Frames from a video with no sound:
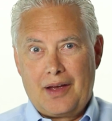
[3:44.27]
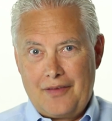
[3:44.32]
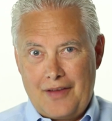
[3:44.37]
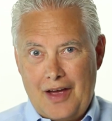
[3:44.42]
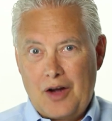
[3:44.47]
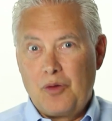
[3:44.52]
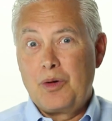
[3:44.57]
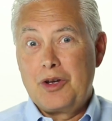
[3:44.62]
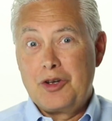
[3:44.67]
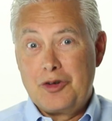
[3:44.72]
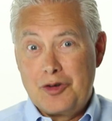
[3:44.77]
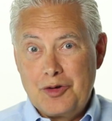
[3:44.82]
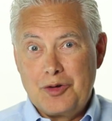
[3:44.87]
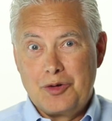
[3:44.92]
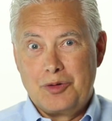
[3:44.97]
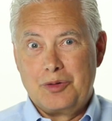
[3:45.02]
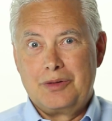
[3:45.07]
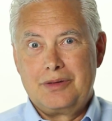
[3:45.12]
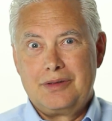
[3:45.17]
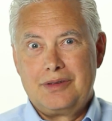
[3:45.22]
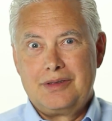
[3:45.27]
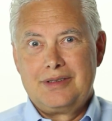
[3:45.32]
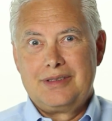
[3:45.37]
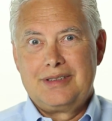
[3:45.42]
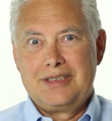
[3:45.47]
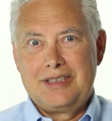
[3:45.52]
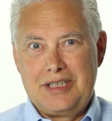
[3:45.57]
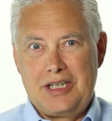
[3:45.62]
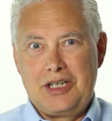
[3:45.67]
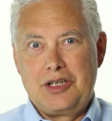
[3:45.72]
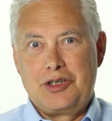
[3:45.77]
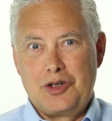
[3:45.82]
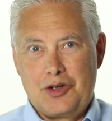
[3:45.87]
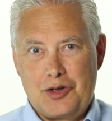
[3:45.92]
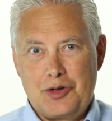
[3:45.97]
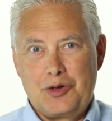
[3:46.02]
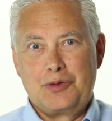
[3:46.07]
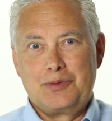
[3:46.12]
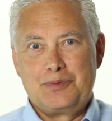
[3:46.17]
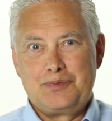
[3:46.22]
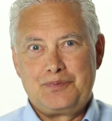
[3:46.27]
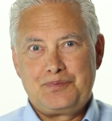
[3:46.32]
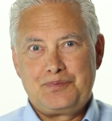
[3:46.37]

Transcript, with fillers: that we do need to do.